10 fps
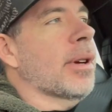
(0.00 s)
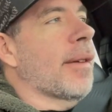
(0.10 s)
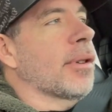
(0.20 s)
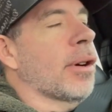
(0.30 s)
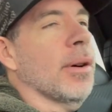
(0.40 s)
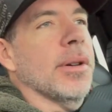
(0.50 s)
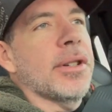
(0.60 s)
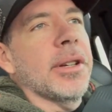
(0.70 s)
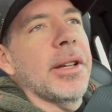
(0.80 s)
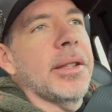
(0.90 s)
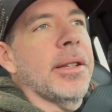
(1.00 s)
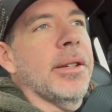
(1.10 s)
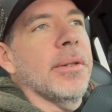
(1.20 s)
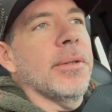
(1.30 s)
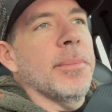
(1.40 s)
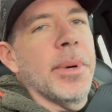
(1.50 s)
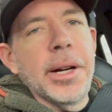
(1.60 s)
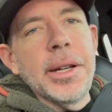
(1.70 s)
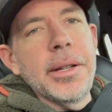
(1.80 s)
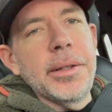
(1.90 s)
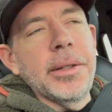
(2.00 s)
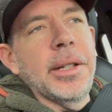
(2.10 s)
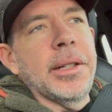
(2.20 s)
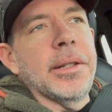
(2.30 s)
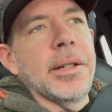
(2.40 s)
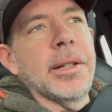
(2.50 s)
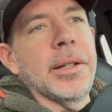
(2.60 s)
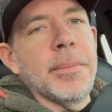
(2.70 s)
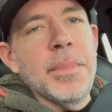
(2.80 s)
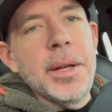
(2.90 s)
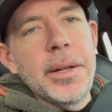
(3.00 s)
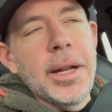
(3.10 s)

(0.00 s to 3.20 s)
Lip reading: have the courage to get the old bucket and mitt